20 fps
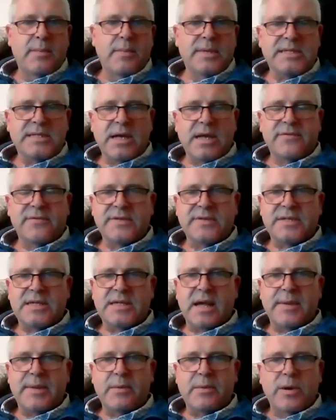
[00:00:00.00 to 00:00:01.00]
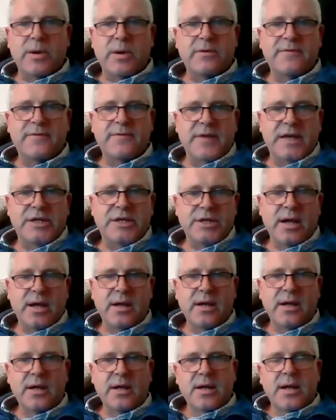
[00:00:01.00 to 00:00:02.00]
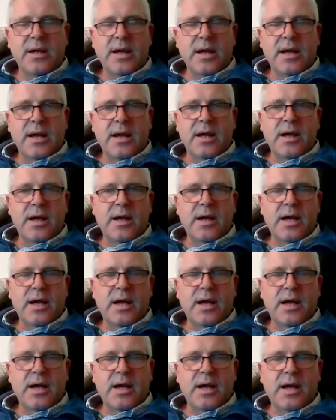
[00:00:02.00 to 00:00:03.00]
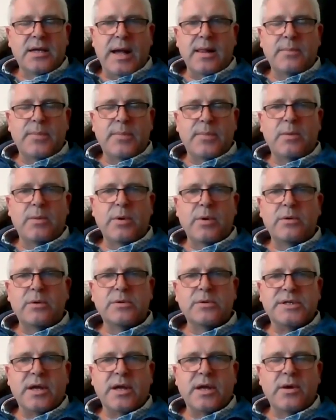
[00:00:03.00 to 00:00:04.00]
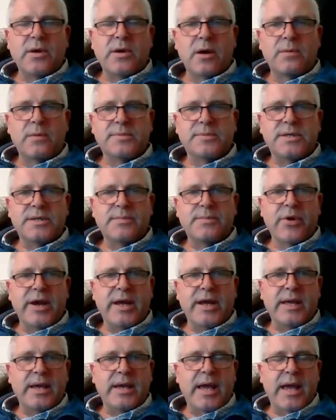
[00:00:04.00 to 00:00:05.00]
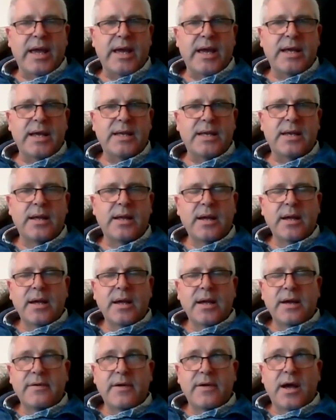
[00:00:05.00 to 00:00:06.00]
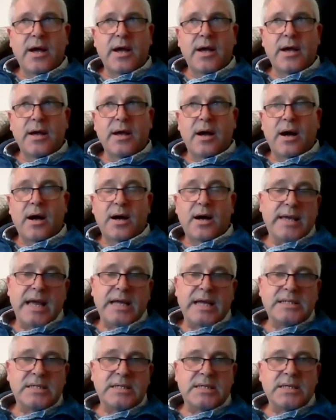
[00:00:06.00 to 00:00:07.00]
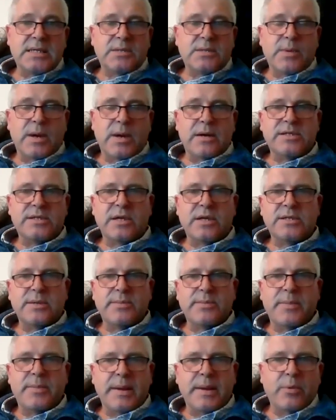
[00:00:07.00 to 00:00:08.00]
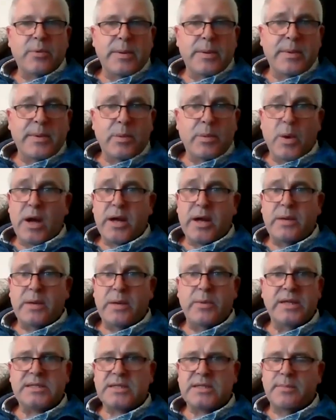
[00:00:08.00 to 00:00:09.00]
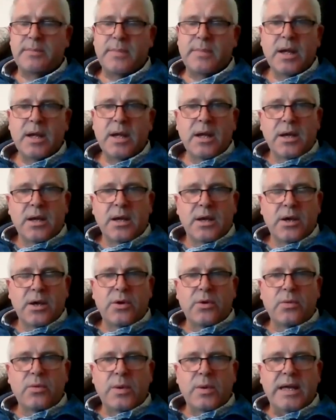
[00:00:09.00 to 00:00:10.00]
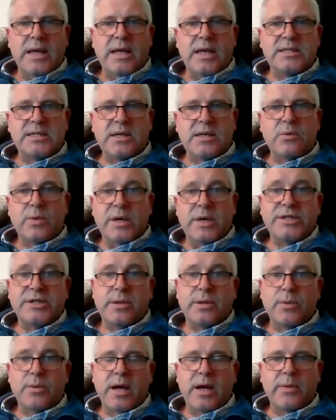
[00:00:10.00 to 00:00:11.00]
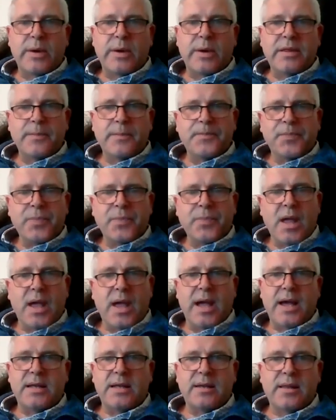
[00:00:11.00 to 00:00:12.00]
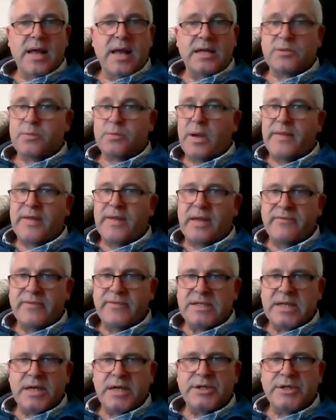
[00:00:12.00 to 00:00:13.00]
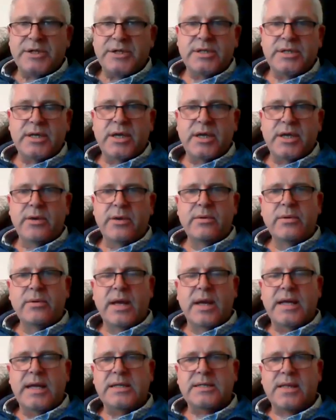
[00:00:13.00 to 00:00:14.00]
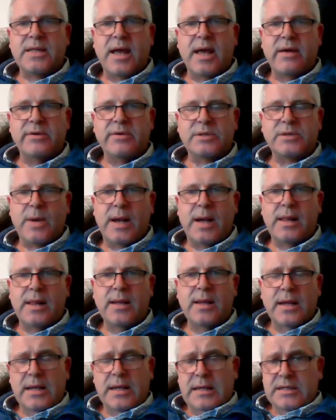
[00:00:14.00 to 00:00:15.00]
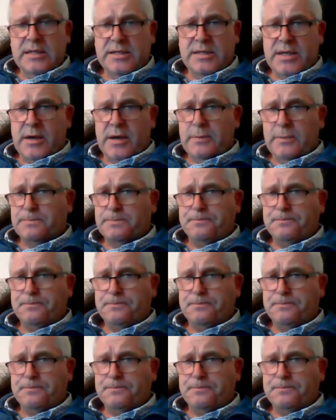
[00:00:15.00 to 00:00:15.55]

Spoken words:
myself and Sami will feature as well, but we also hope to bring in our guests as well. So some of the people we've been working with, some who we still wish to work with, and that's where the invitation to you is there as well. So